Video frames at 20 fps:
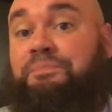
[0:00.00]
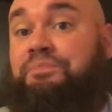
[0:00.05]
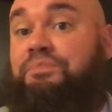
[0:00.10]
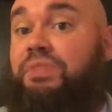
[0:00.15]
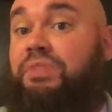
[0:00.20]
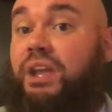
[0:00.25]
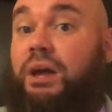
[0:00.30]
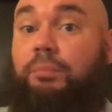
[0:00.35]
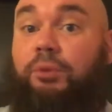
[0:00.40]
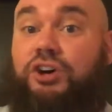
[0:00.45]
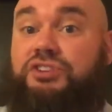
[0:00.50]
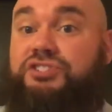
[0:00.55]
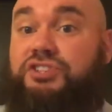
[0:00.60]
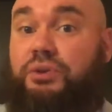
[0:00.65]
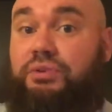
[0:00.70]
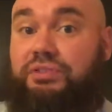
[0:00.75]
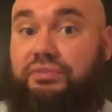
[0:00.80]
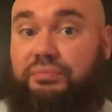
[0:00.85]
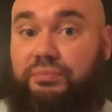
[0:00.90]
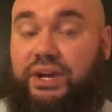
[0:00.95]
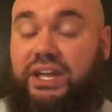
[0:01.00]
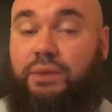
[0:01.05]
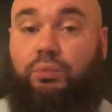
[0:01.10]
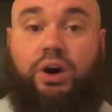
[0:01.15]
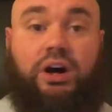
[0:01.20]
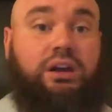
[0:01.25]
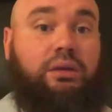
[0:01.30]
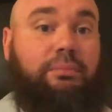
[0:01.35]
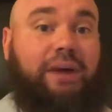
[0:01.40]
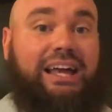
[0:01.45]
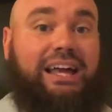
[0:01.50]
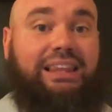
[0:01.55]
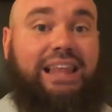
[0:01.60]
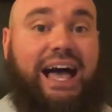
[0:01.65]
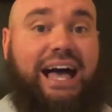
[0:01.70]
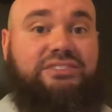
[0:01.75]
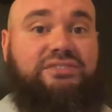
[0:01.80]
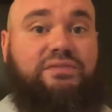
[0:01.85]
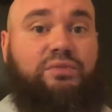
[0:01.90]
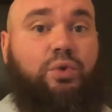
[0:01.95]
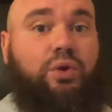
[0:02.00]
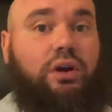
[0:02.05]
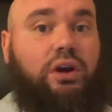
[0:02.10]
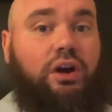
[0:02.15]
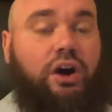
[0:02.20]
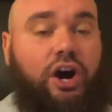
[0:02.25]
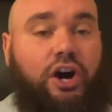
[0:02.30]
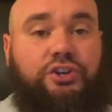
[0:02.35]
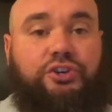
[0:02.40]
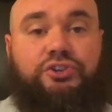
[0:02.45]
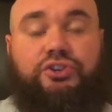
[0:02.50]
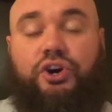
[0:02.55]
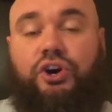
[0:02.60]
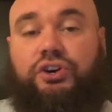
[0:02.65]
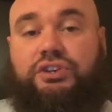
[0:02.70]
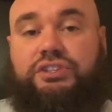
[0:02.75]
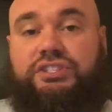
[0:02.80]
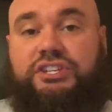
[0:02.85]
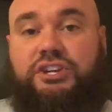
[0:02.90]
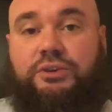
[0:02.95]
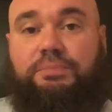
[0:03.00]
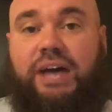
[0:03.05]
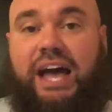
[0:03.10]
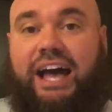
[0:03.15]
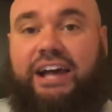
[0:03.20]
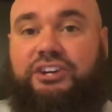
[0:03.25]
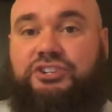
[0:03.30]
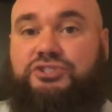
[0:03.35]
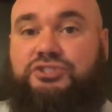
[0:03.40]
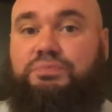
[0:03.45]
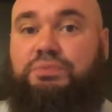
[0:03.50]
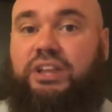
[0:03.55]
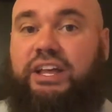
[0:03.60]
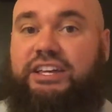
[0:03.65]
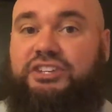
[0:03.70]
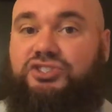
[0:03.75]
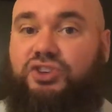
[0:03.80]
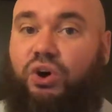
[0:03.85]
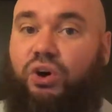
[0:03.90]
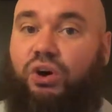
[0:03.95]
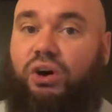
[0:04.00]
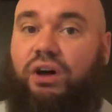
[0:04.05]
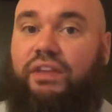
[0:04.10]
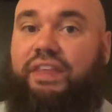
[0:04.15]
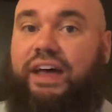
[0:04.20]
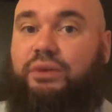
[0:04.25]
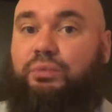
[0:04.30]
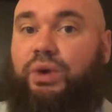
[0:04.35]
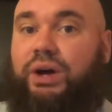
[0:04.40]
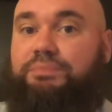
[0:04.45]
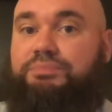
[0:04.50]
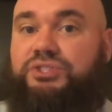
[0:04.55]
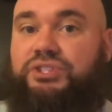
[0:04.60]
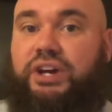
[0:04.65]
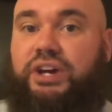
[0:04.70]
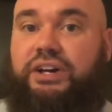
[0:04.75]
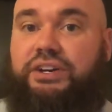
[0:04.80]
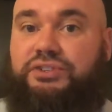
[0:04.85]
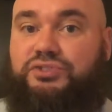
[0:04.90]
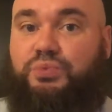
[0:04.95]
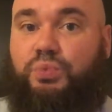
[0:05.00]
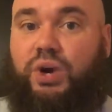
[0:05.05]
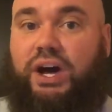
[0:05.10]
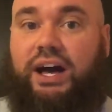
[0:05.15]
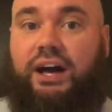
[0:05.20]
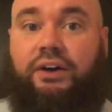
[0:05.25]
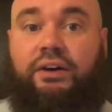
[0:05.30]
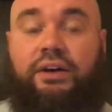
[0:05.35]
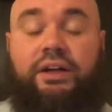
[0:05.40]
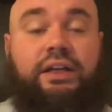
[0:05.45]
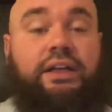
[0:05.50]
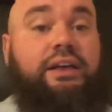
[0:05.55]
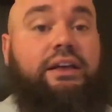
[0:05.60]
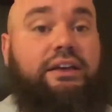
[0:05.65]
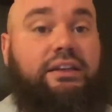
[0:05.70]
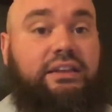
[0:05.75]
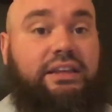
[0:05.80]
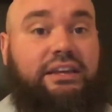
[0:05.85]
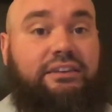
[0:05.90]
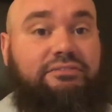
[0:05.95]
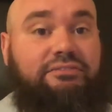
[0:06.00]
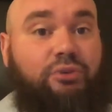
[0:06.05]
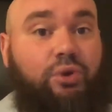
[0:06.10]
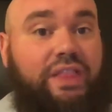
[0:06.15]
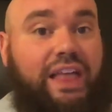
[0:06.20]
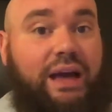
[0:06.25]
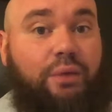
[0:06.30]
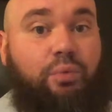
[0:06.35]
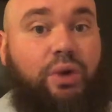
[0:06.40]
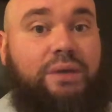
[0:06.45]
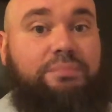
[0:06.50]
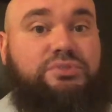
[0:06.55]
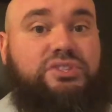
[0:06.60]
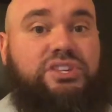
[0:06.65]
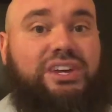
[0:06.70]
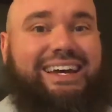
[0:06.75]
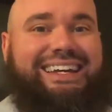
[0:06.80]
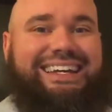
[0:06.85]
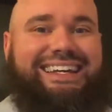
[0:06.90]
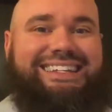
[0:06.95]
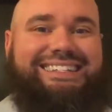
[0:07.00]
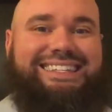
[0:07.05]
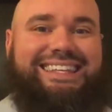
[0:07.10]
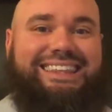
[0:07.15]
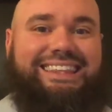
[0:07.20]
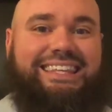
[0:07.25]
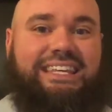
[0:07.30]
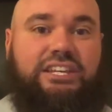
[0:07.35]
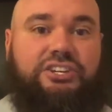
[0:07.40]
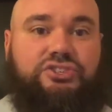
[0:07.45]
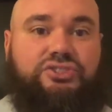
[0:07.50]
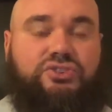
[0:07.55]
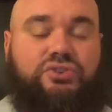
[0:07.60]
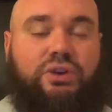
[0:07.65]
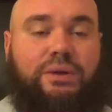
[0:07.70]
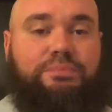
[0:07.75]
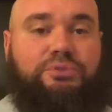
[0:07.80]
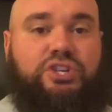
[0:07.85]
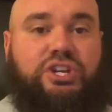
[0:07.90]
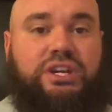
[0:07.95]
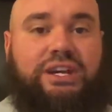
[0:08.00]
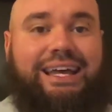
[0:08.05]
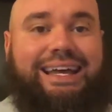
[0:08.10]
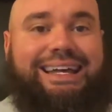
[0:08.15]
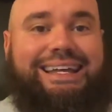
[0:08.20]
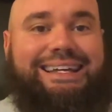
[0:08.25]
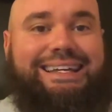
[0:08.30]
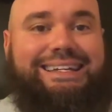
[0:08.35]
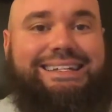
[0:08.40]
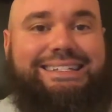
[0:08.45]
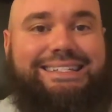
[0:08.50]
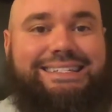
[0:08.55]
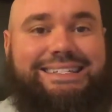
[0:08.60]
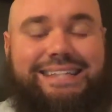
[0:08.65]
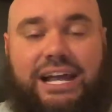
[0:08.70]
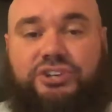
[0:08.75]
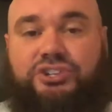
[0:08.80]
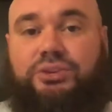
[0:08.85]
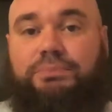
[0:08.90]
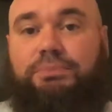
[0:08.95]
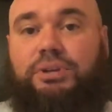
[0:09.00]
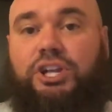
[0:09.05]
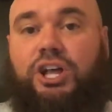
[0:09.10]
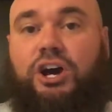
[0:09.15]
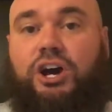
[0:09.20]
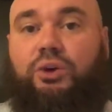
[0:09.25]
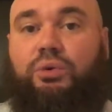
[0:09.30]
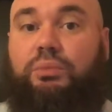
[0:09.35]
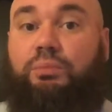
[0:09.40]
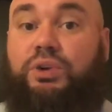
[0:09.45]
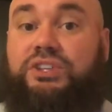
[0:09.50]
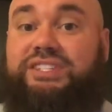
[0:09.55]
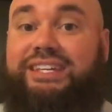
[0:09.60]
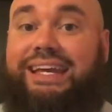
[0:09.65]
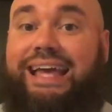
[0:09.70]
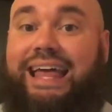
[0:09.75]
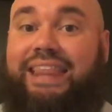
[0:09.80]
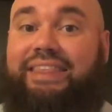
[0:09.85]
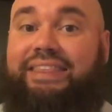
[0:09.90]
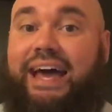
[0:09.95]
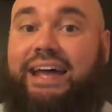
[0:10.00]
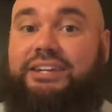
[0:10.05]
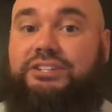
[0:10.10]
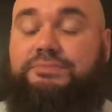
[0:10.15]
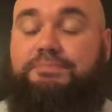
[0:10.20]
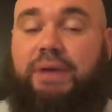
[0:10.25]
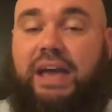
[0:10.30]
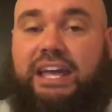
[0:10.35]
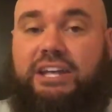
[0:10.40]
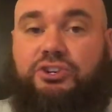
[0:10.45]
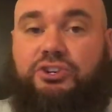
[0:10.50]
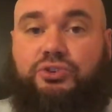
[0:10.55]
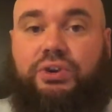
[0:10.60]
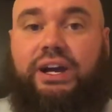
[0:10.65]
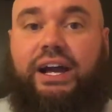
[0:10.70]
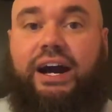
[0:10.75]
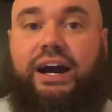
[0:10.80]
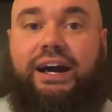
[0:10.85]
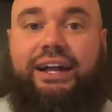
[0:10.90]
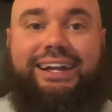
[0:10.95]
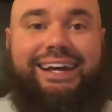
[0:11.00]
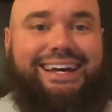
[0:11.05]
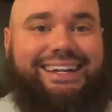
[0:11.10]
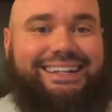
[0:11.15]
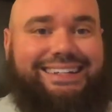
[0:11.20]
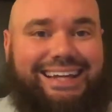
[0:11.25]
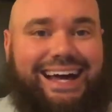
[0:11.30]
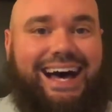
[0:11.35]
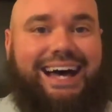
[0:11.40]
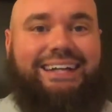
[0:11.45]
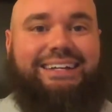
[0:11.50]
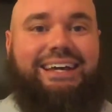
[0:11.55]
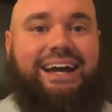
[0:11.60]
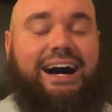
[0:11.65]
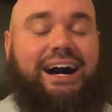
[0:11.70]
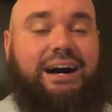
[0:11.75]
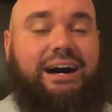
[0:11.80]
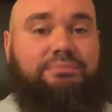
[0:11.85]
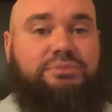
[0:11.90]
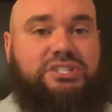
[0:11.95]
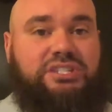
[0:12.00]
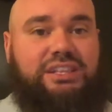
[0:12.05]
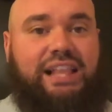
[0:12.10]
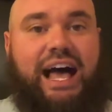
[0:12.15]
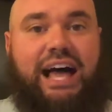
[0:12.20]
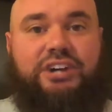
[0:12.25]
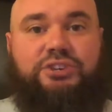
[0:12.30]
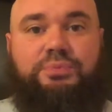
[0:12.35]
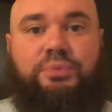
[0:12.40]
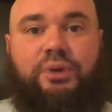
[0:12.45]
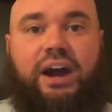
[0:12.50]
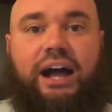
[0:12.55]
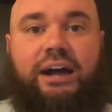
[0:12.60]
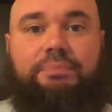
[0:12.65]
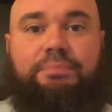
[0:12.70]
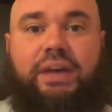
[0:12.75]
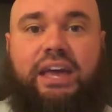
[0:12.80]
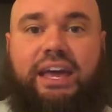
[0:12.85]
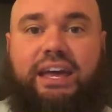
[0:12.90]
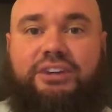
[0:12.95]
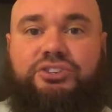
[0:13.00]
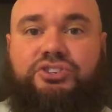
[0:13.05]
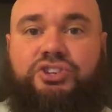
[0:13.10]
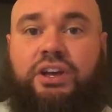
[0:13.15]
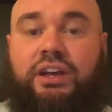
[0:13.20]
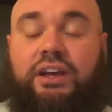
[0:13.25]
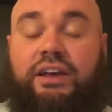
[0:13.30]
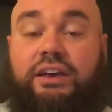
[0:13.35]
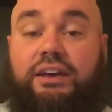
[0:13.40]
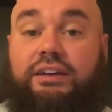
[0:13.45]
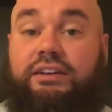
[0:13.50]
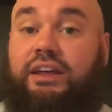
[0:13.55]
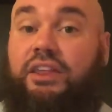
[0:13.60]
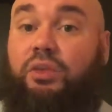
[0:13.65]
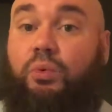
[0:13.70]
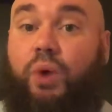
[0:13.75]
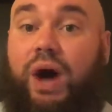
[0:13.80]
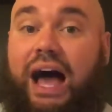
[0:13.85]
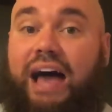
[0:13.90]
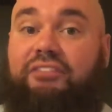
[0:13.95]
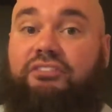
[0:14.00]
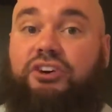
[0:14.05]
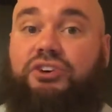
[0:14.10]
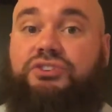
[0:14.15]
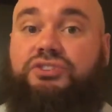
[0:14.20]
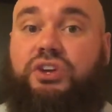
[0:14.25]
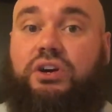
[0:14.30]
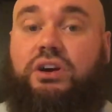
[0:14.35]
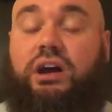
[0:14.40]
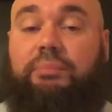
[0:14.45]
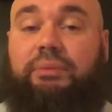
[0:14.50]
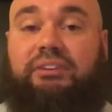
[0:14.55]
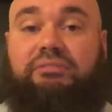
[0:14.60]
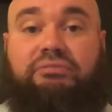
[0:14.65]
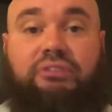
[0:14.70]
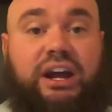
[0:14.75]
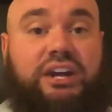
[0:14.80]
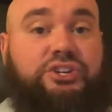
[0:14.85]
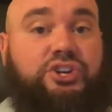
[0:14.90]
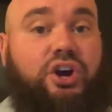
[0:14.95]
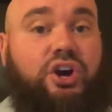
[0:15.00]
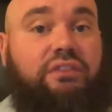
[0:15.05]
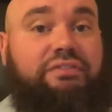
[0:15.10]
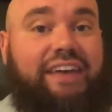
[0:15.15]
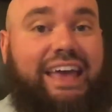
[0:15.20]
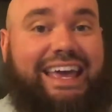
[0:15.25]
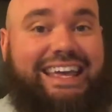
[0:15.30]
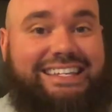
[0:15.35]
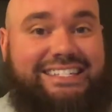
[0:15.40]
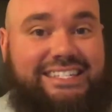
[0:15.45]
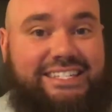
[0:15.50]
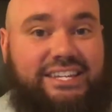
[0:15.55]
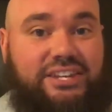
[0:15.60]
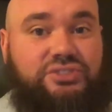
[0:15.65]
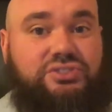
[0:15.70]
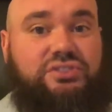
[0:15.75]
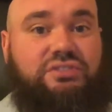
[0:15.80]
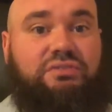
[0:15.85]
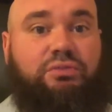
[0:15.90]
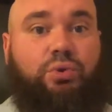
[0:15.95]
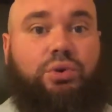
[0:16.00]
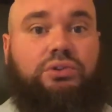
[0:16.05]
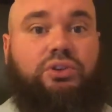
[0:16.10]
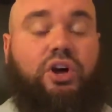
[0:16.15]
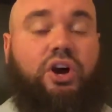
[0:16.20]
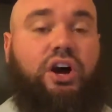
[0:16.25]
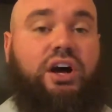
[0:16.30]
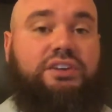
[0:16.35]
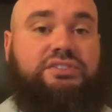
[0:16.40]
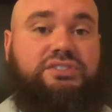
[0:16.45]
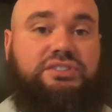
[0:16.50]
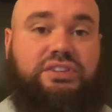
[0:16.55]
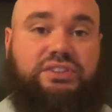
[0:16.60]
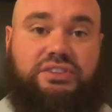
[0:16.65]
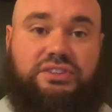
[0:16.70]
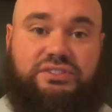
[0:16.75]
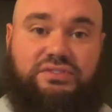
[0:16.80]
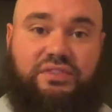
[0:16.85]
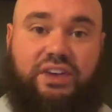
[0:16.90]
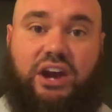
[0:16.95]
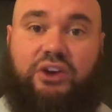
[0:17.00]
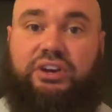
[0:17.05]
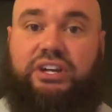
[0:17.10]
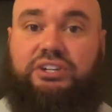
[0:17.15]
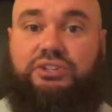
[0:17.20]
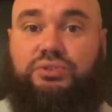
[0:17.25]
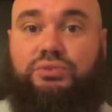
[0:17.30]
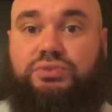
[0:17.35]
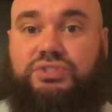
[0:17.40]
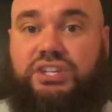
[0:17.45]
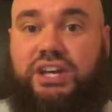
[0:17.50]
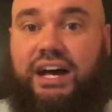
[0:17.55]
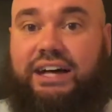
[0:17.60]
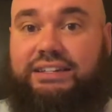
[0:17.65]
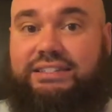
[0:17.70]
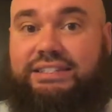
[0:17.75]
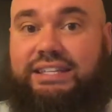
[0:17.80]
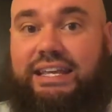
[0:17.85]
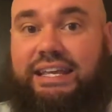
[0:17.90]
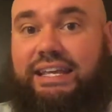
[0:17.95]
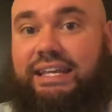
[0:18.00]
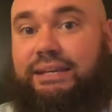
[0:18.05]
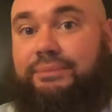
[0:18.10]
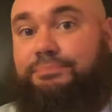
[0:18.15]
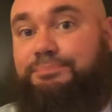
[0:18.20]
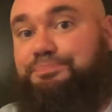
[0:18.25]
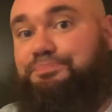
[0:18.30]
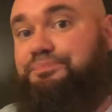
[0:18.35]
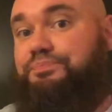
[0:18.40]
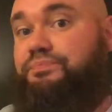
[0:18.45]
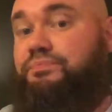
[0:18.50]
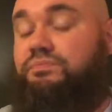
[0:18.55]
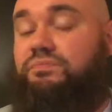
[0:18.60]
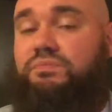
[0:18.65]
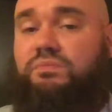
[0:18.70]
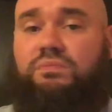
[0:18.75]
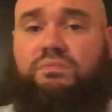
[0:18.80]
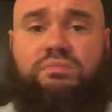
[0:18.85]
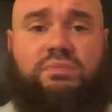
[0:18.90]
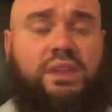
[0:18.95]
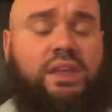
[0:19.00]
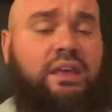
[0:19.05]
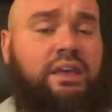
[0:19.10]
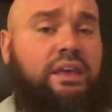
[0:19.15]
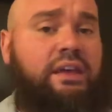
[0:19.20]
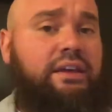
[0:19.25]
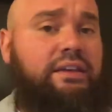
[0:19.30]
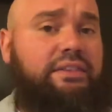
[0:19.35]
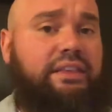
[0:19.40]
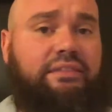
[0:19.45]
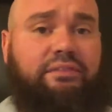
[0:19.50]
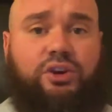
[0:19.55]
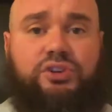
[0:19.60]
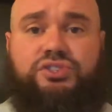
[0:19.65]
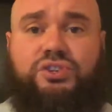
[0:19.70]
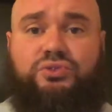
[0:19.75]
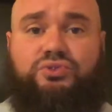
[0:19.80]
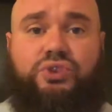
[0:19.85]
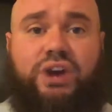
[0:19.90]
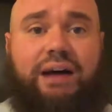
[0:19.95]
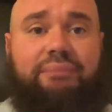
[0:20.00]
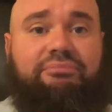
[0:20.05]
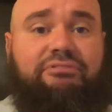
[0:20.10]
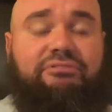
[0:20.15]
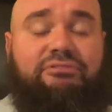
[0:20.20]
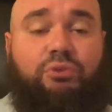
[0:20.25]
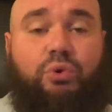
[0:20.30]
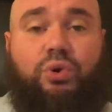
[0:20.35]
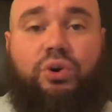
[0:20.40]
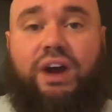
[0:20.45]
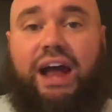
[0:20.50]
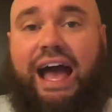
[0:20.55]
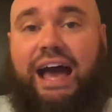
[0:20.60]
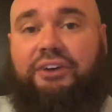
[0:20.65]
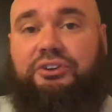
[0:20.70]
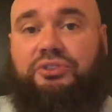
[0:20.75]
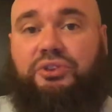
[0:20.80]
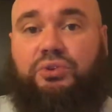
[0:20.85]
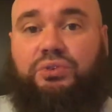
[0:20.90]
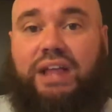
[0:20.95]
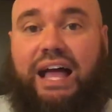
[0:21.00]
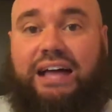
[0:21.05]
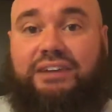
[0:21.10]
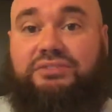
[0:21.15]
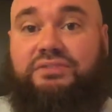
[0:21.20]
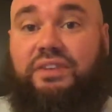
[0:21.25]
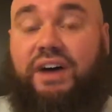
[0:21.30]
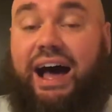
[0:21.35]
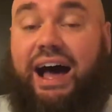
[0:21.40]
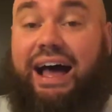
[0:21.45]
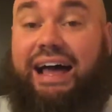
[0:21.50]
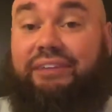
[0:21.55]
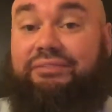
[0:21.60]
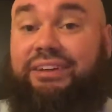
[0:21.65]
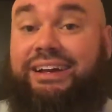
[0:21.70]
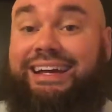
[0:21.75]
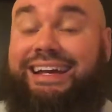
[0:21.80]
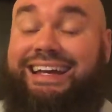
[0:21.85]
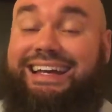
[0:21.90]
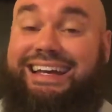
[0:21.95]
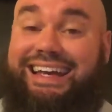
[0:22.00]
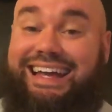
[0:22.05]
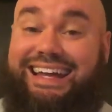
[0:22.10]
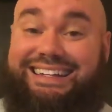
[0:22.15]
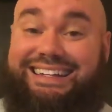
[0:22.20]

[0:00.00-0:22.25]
I'm also 3-1 in my last four underdog tier package plays on that website as well. Link for that website is in the description section below. And once again, that is patreon.com/brockpage. Now, the Wyverns are coming fresh off a 6-4 loss to this very Doosan team. They've also dropped 4 out of their last 5 and